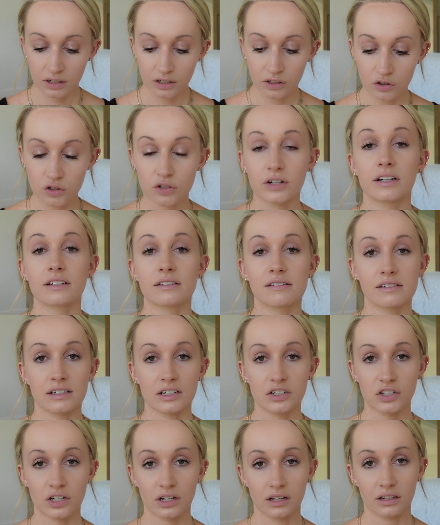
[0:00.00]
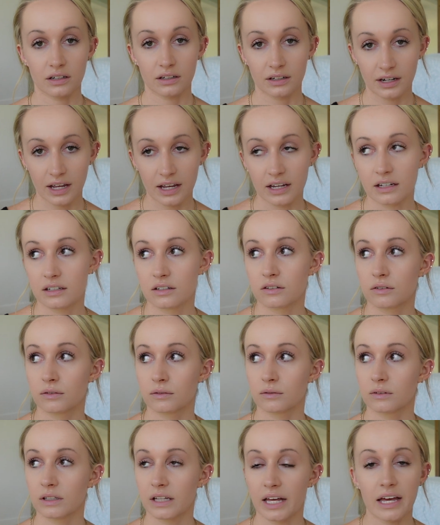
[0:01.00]
transition and
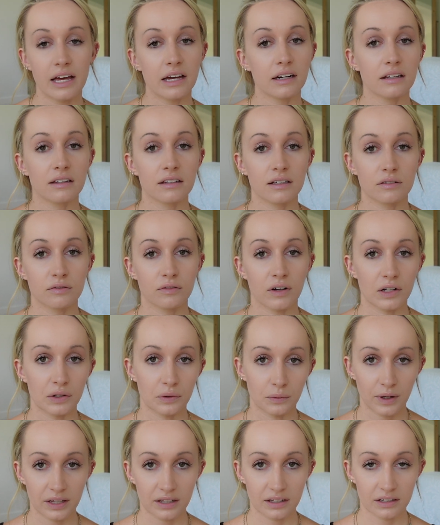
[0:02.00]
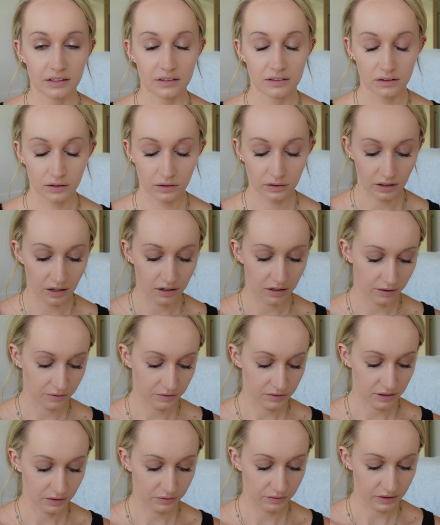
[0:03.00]
let anything fall away that is no longer of
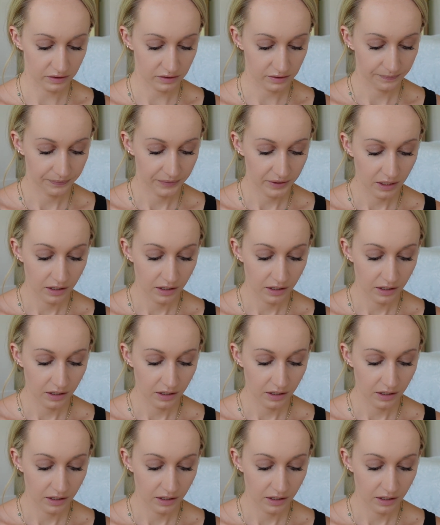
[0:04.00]
service.